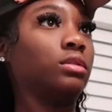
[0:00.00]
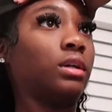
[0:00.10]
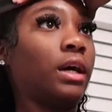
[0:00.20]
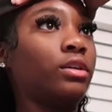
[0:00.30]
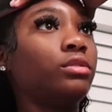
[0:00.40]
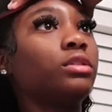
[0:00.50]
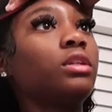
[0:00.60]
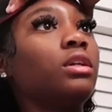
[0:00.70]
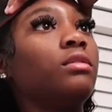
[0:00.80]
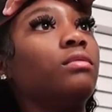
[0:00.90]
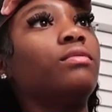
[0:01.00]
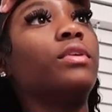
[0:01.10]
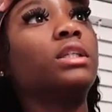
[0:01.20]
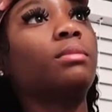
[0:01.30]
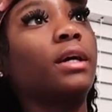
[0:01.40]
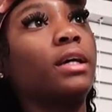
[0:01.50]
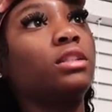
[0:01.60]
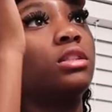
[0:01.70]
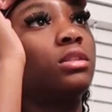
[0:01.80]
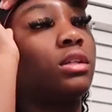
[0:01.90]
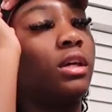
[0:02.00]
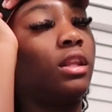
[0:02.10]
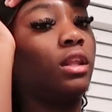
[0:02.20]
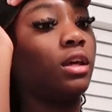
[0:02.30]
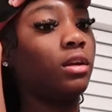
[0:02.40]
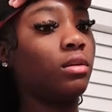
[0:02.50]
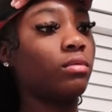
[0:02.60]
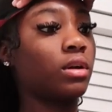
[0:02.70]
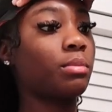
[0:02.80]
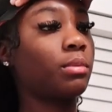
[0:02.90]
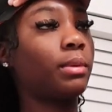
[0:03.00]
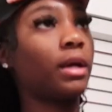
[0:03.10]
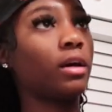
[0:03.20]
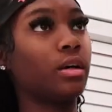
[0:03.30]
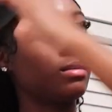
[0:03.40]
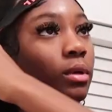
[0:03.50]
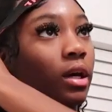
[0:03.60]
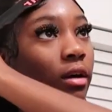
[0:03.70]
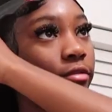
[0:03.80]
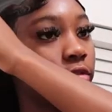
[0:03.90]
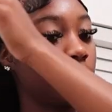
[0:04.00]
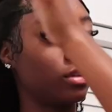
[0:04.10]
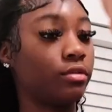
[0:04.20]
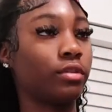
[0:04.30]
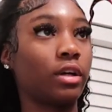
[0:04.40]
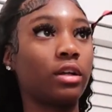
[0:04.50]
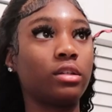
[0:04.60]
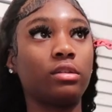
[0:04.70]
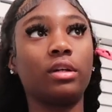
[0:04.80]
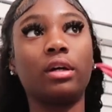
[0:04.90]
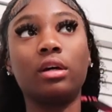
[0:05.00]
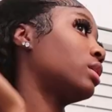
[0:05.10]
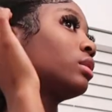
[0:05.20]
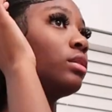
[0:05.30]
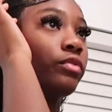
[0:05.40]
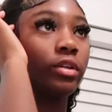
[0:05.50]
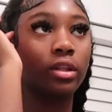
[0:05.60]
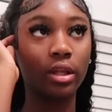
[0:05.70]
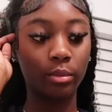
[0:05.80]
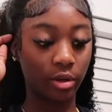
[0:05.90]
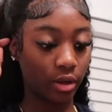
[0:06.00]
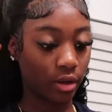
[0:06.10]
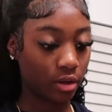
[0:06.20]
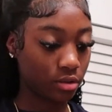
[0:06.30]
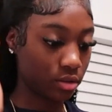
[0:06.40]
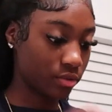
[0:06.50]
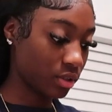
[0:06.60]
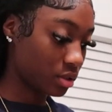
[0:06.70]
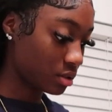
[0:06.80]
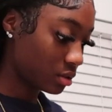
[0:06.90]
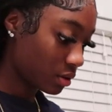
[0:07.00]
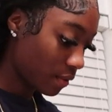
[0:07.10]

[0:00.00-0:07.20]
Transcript: I usually fix my edges and then wrap it back up, but I literally forgot to do that. I don't even look that bad. I'll just fix it.